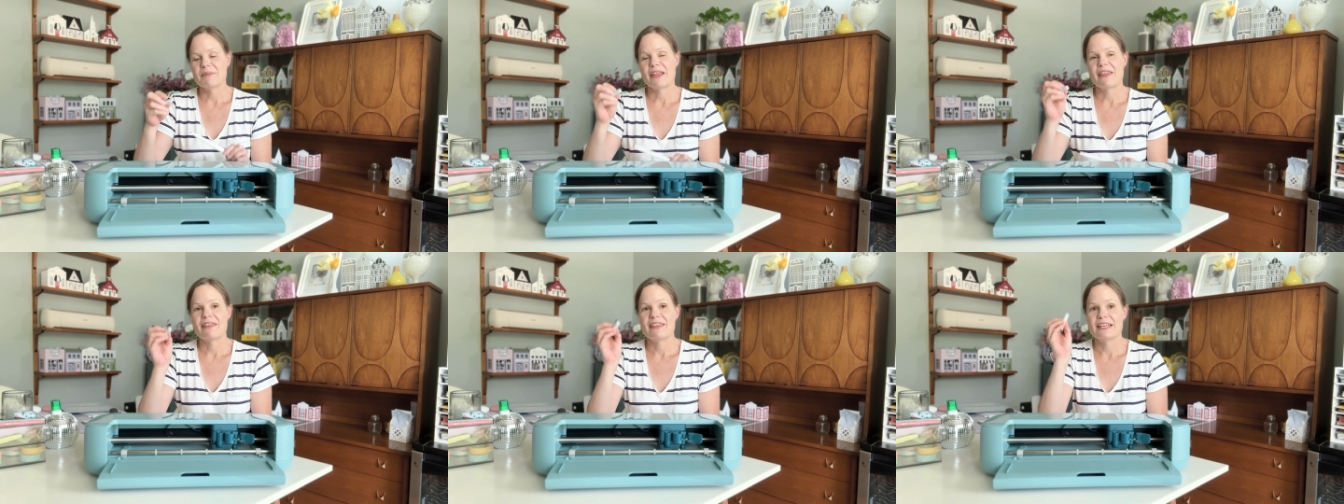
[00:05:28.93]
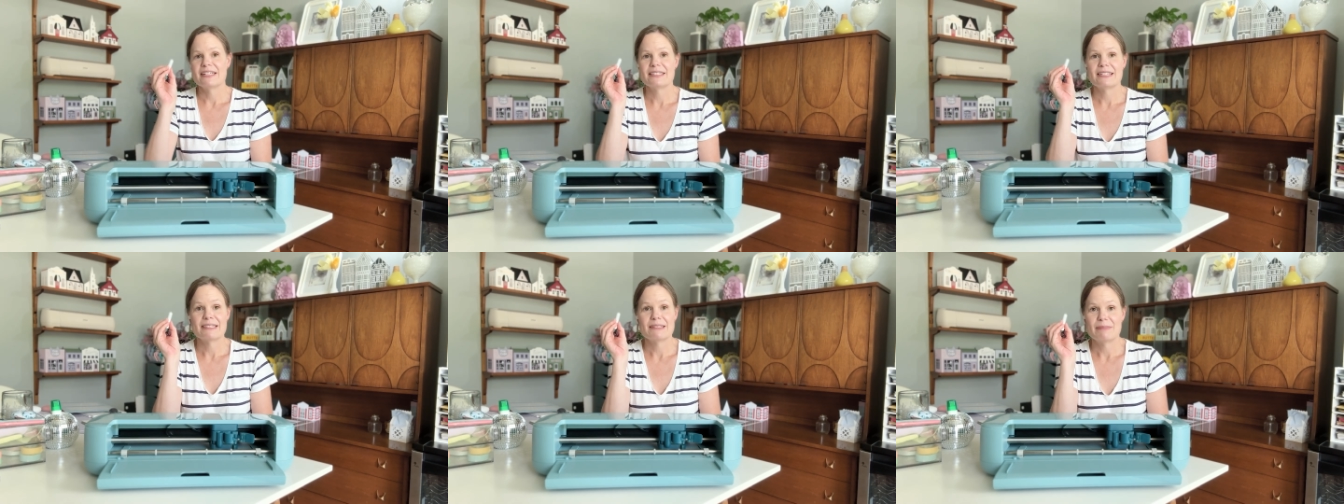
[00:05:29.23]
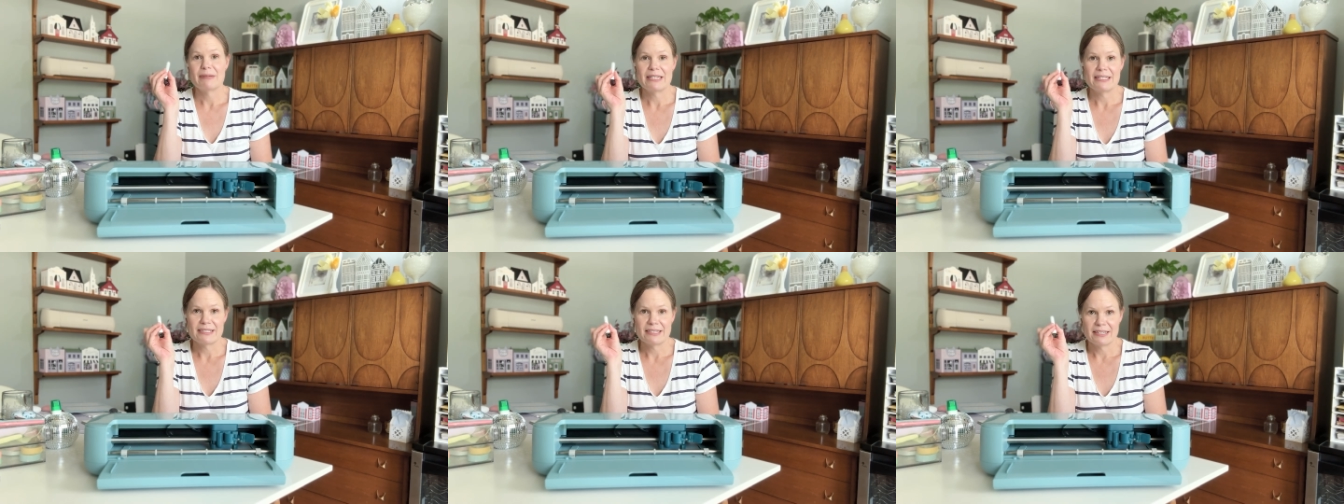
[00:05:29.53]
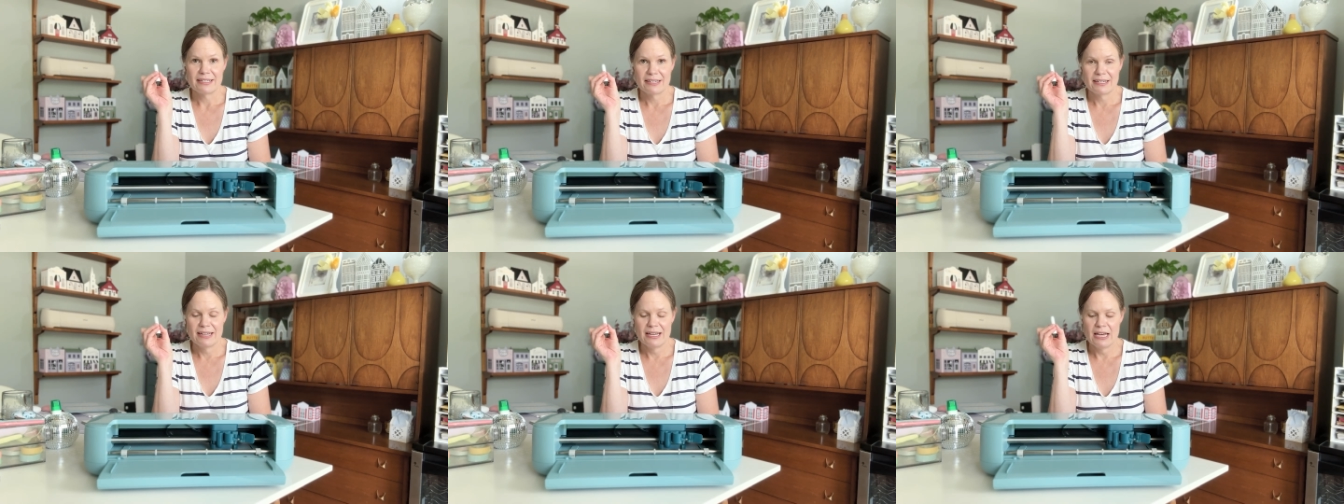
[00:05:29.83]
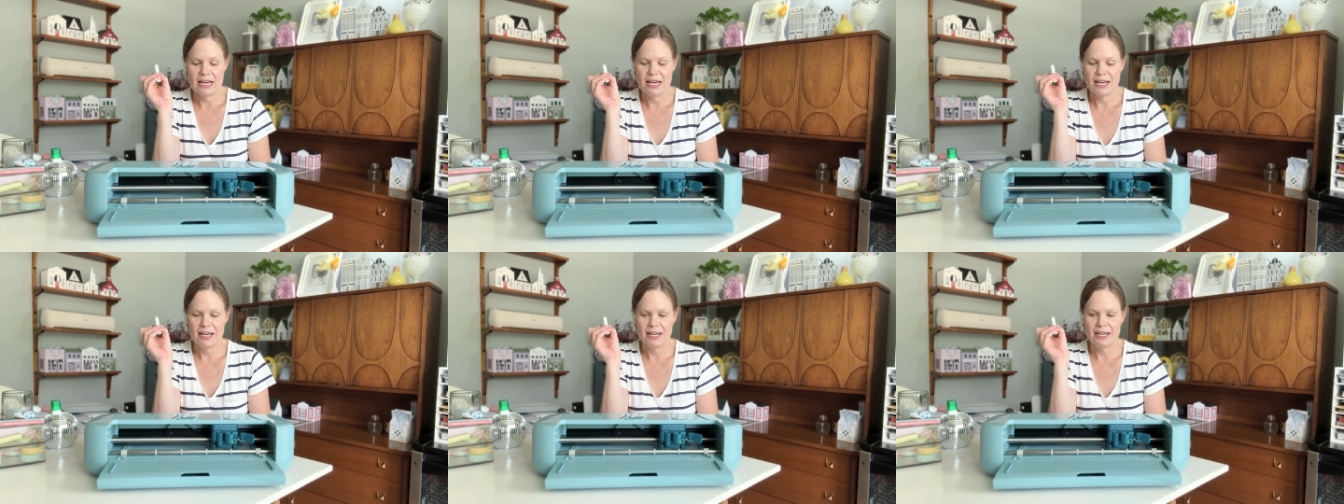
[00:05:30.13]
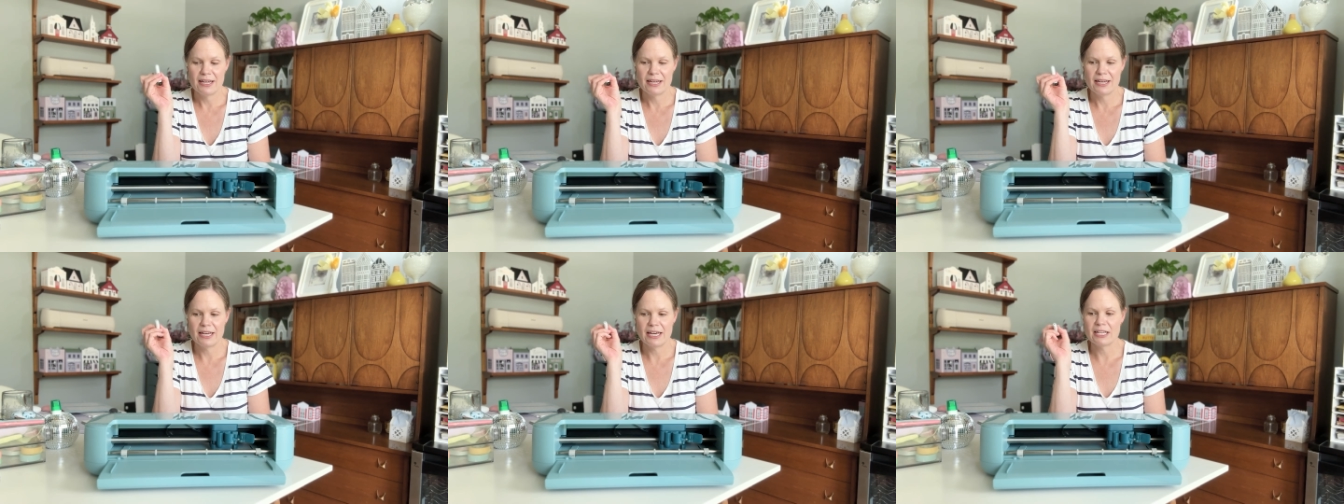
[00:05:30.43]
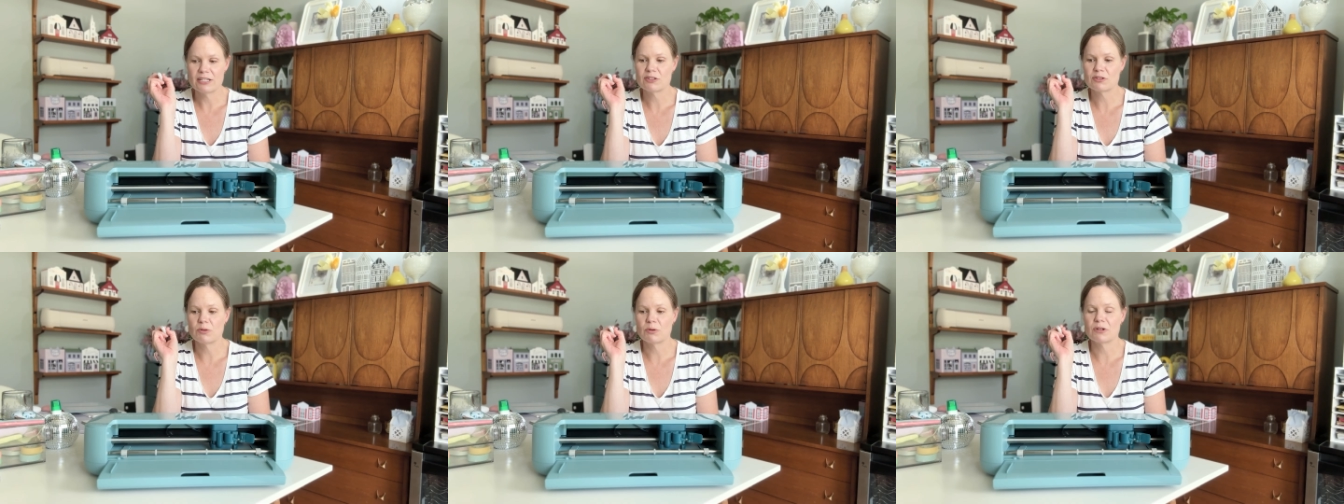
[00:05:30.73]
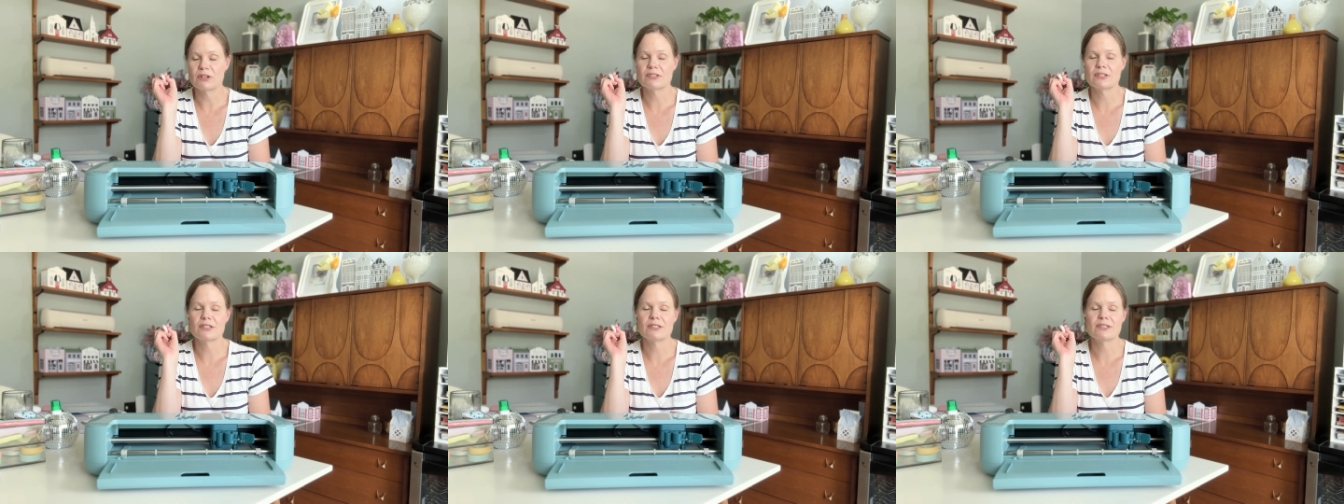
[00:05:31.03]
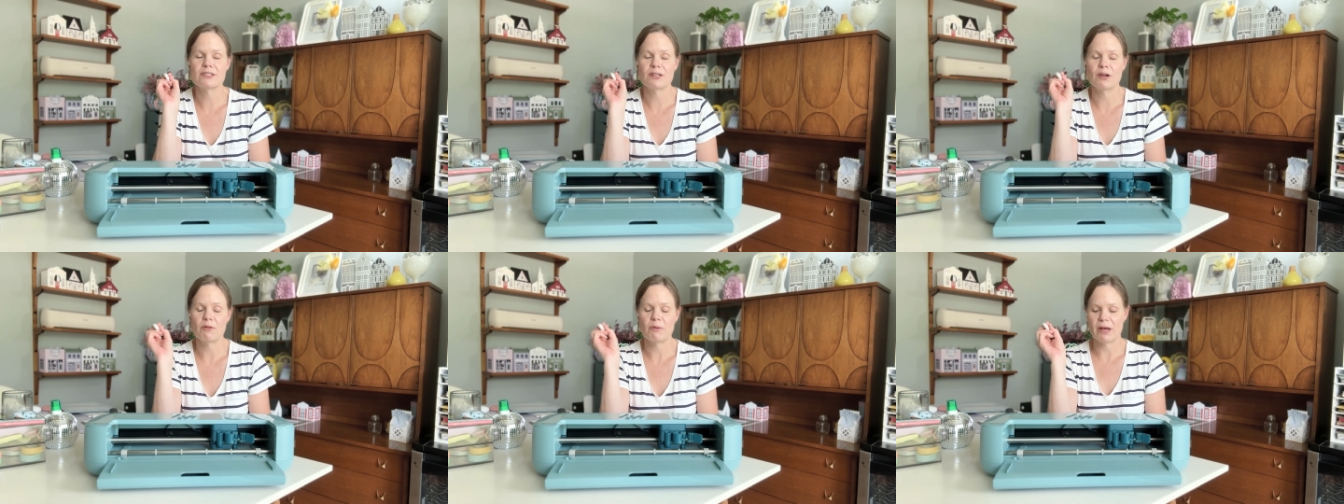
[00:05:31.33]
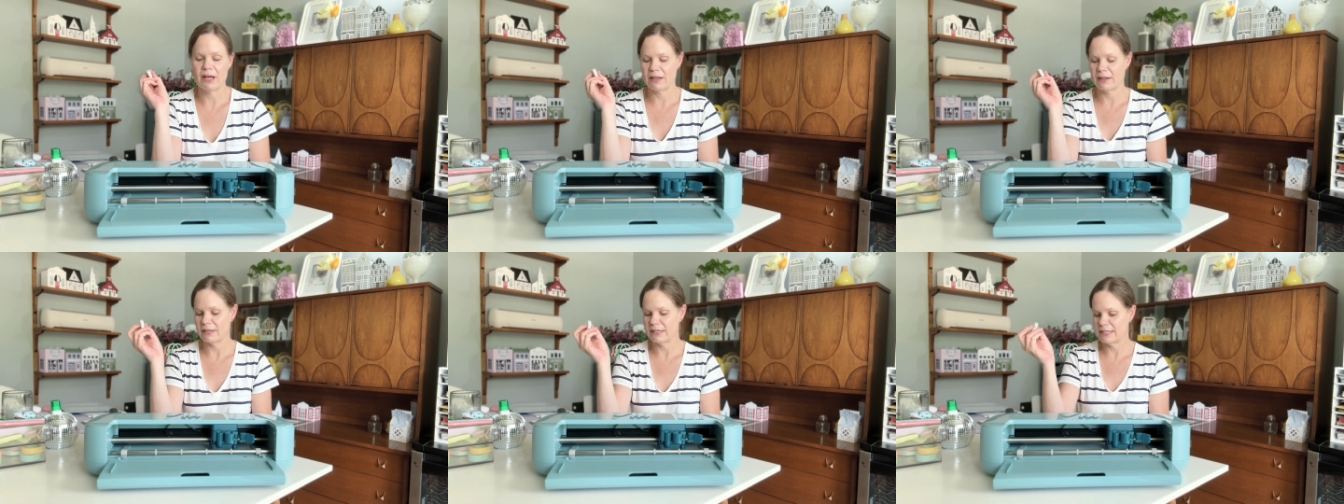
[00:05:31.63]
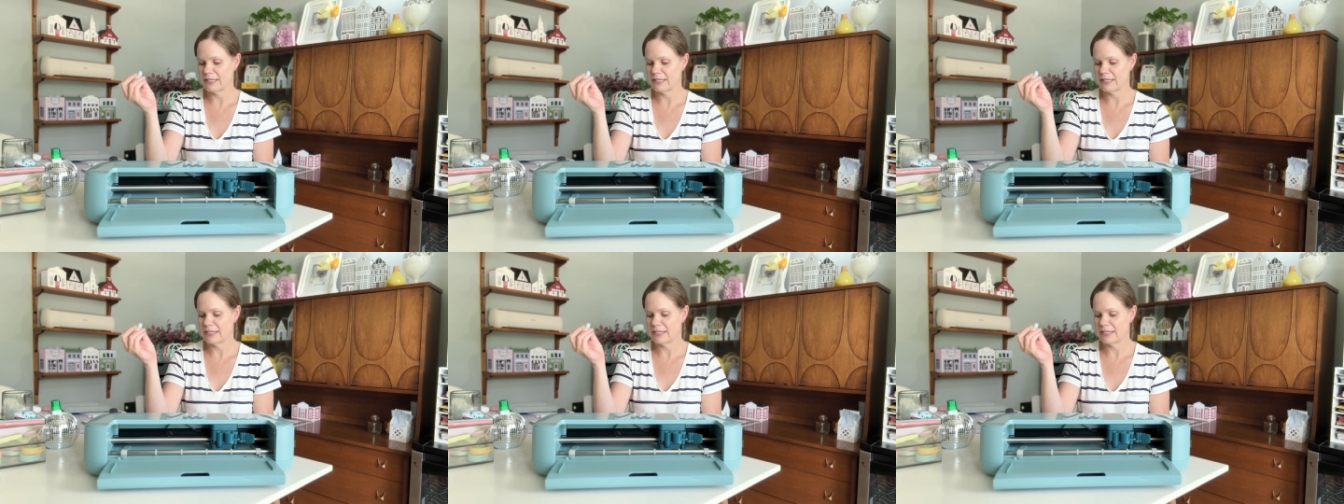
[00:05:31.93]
This is amazing. It scores so well.